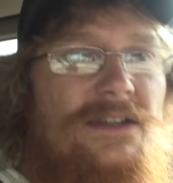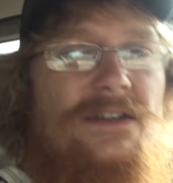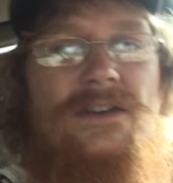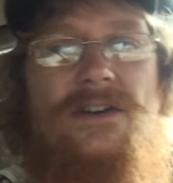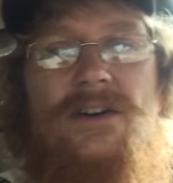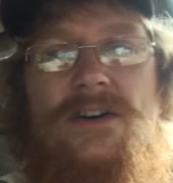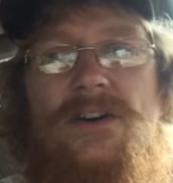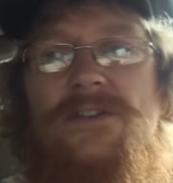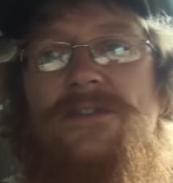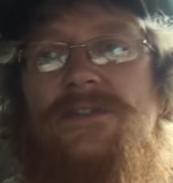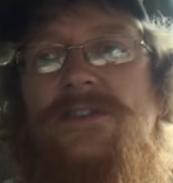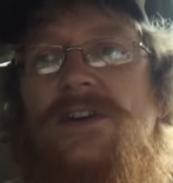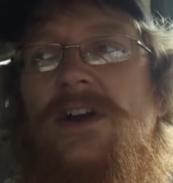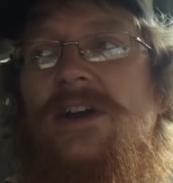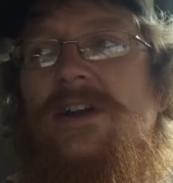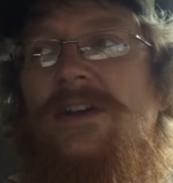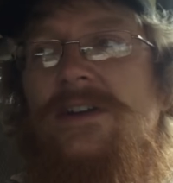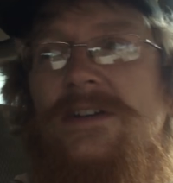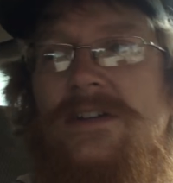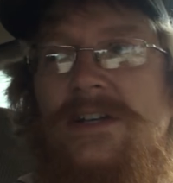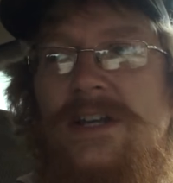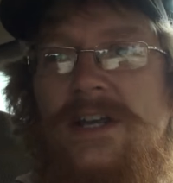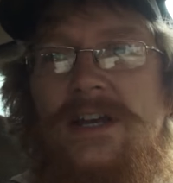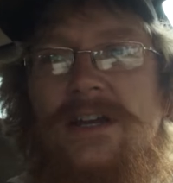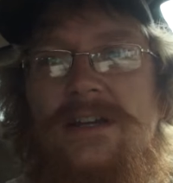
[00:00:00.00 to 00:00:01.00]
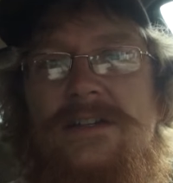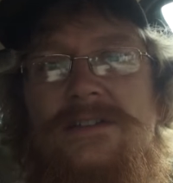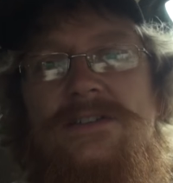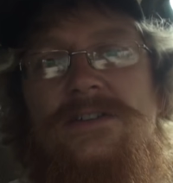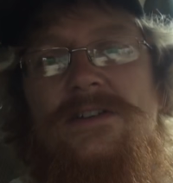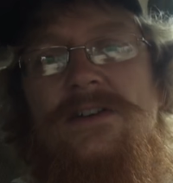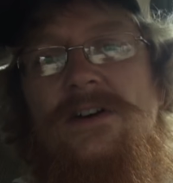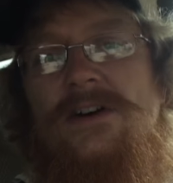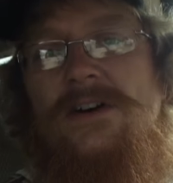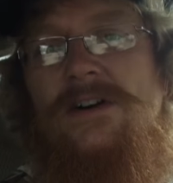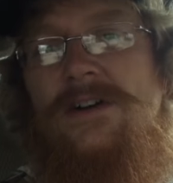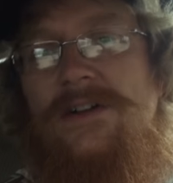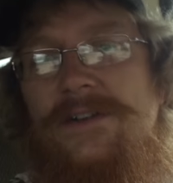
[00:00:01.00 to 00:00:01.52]
The golf cart deck's
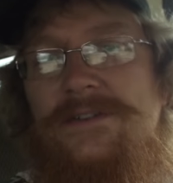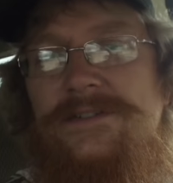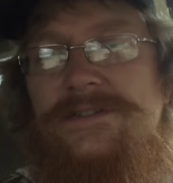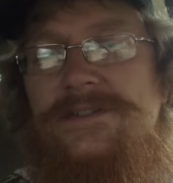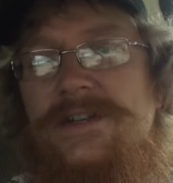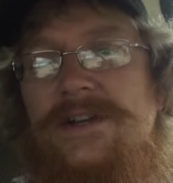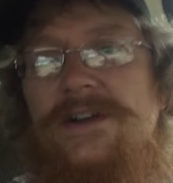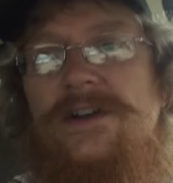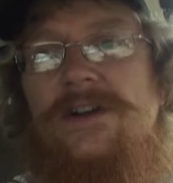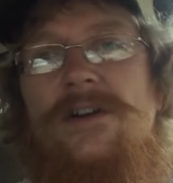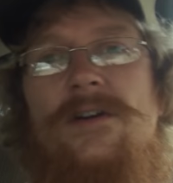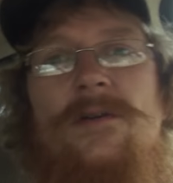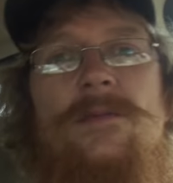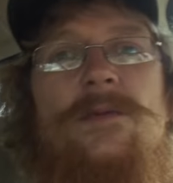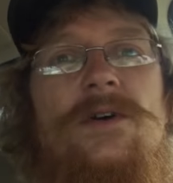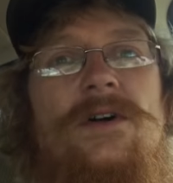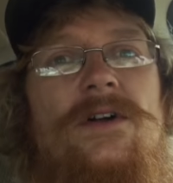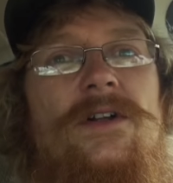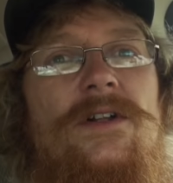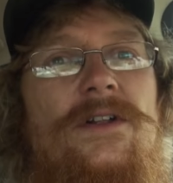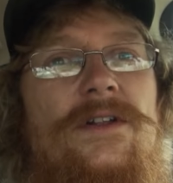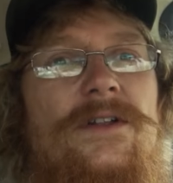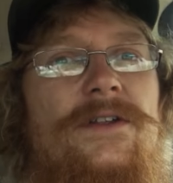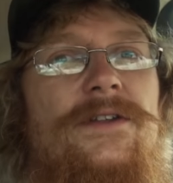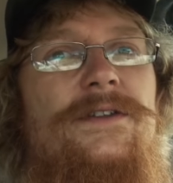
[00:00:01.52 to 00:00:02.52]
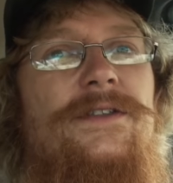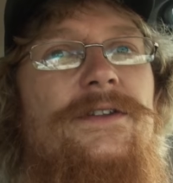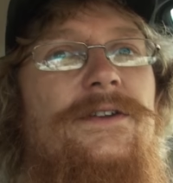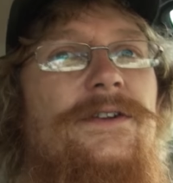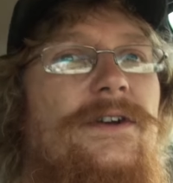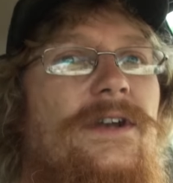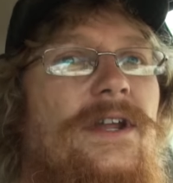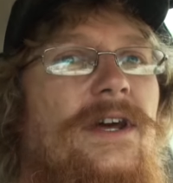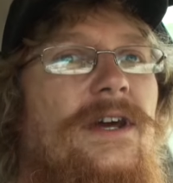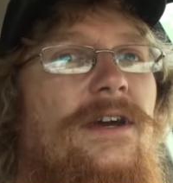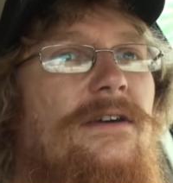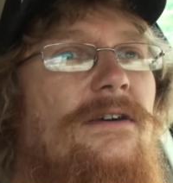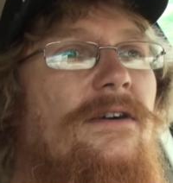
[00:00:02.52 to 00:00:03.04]
called Terrible, and
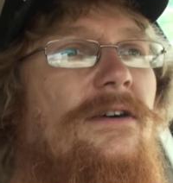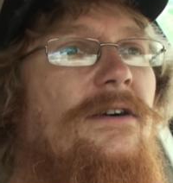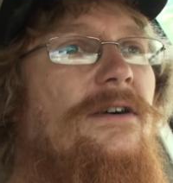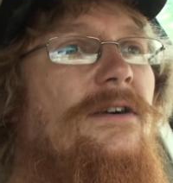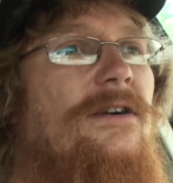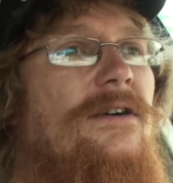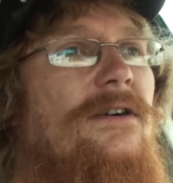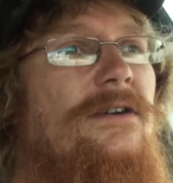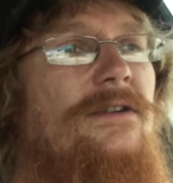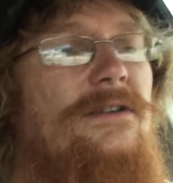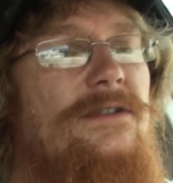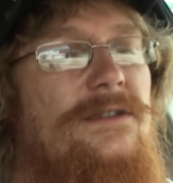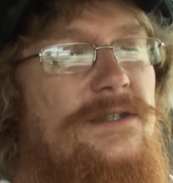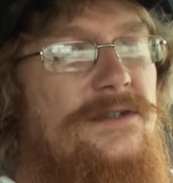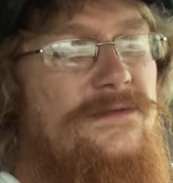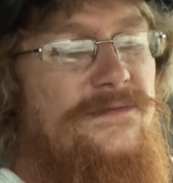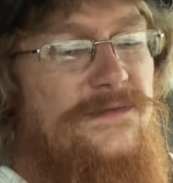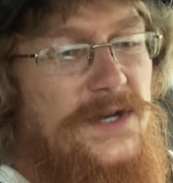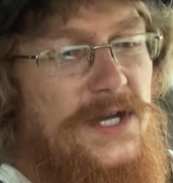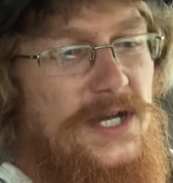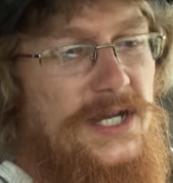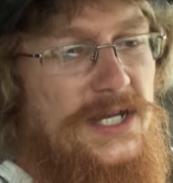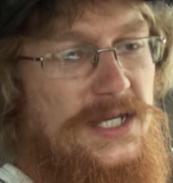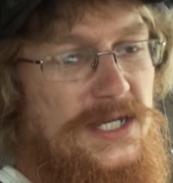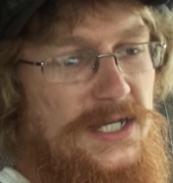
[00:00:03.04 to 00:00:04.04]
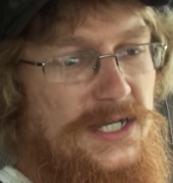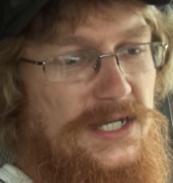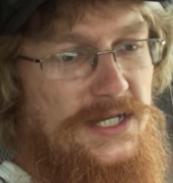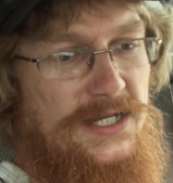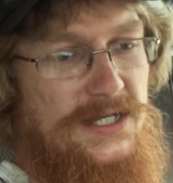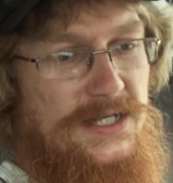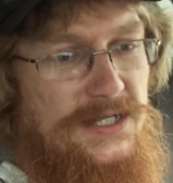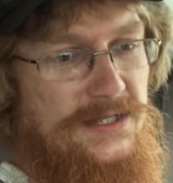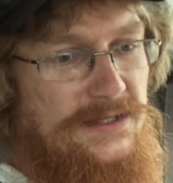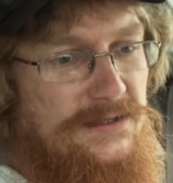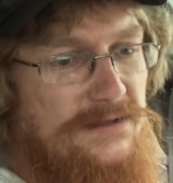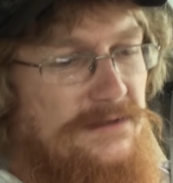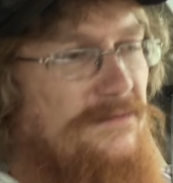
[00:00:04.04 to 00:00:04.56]
they're like, oh, it's
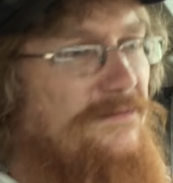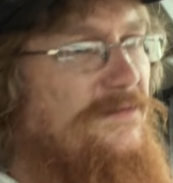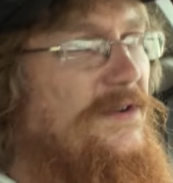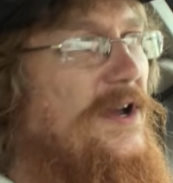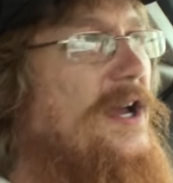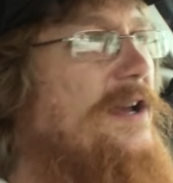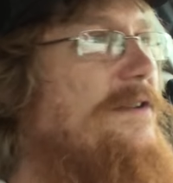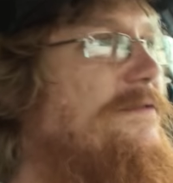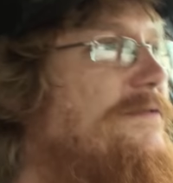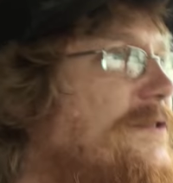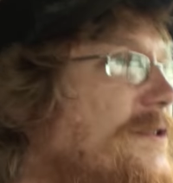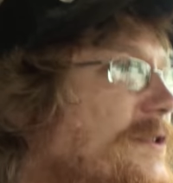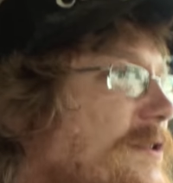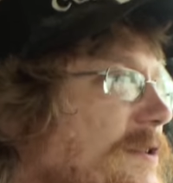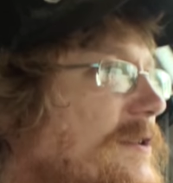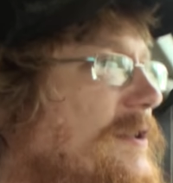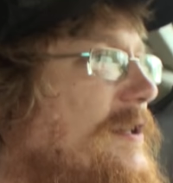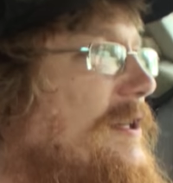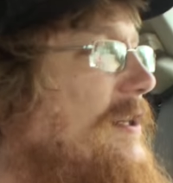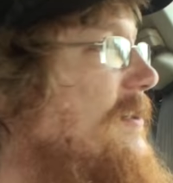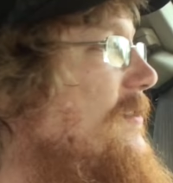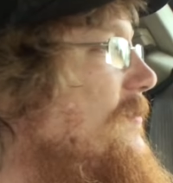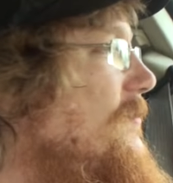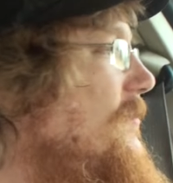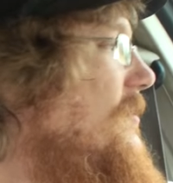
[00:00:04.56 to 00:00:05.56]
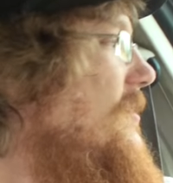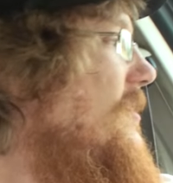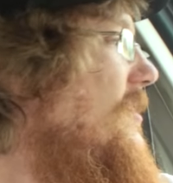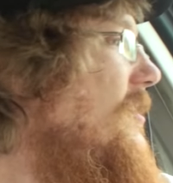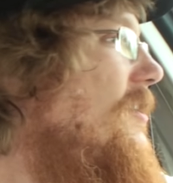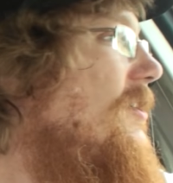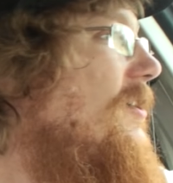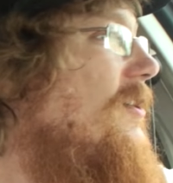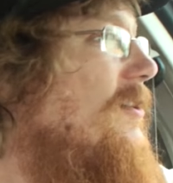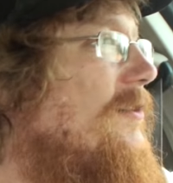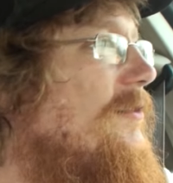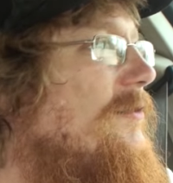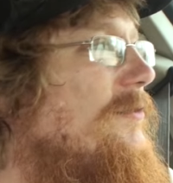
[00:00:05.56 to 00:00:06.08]
fucking five thirty, and we're
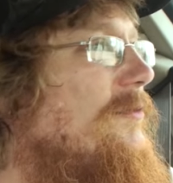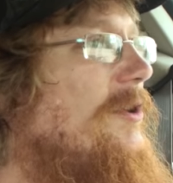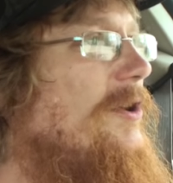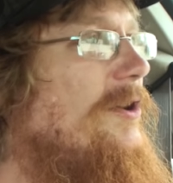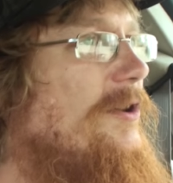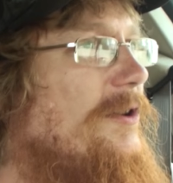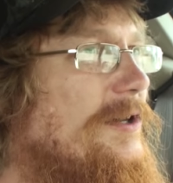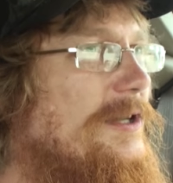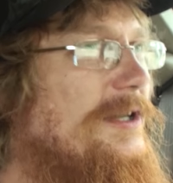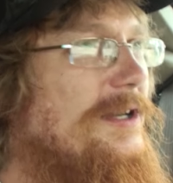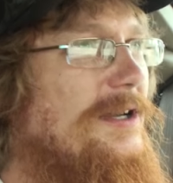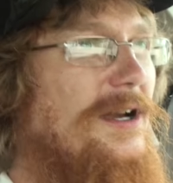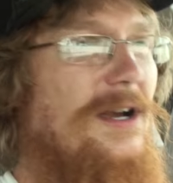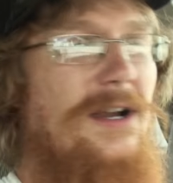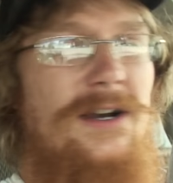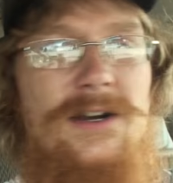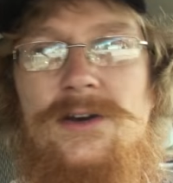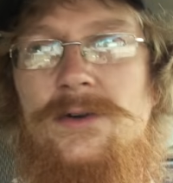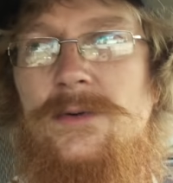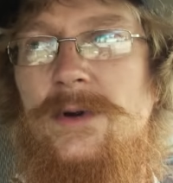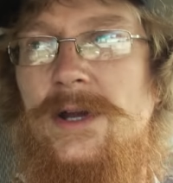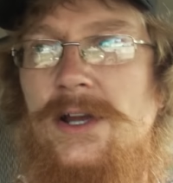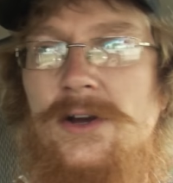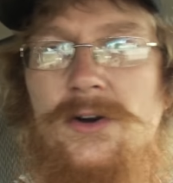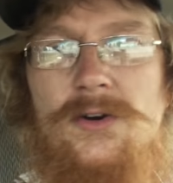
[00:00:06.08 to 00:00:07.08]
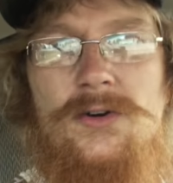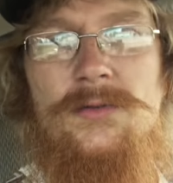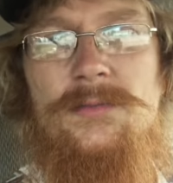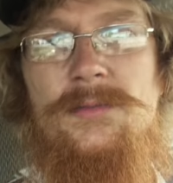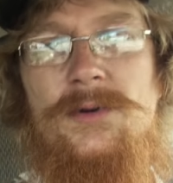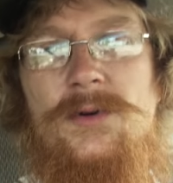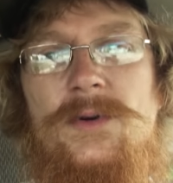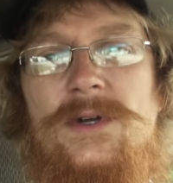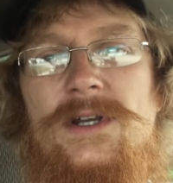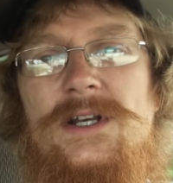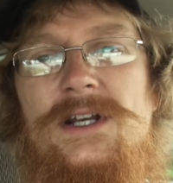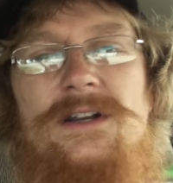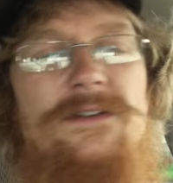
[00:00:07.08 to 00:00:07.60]
all already on our way home, but we